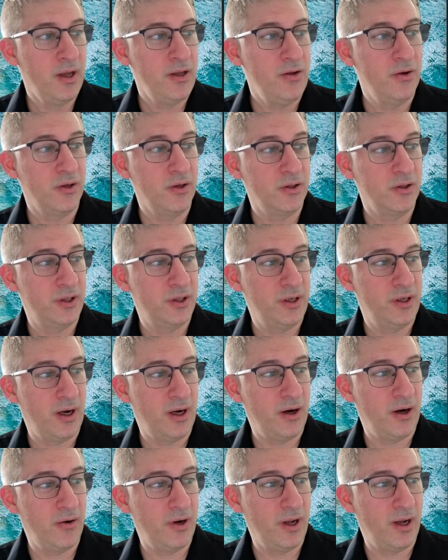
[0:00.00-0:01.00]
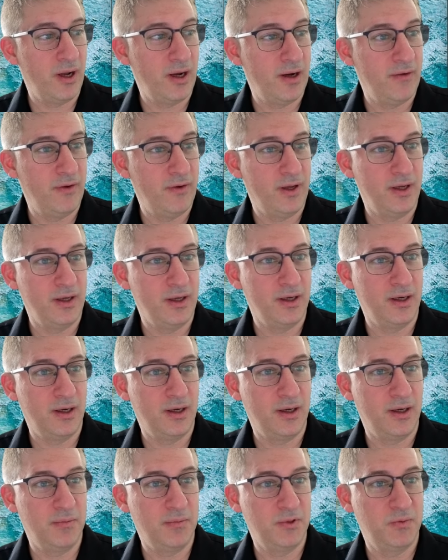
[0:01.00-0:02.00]
You can see I already have
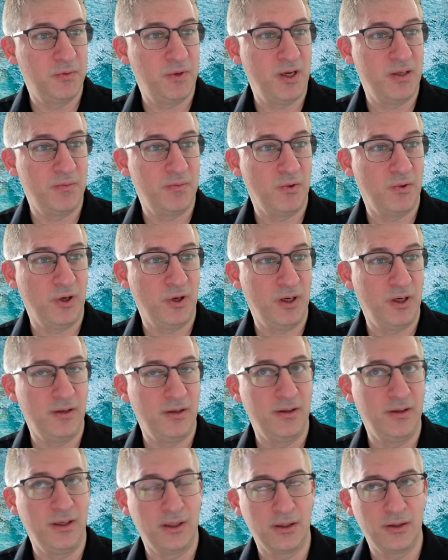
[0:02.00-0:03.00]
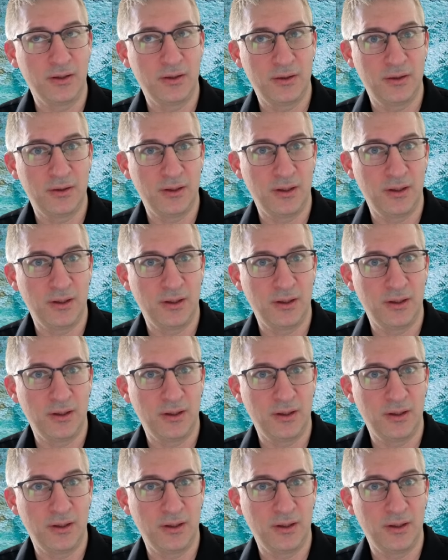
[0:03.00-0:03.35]
a Space Marine, yes,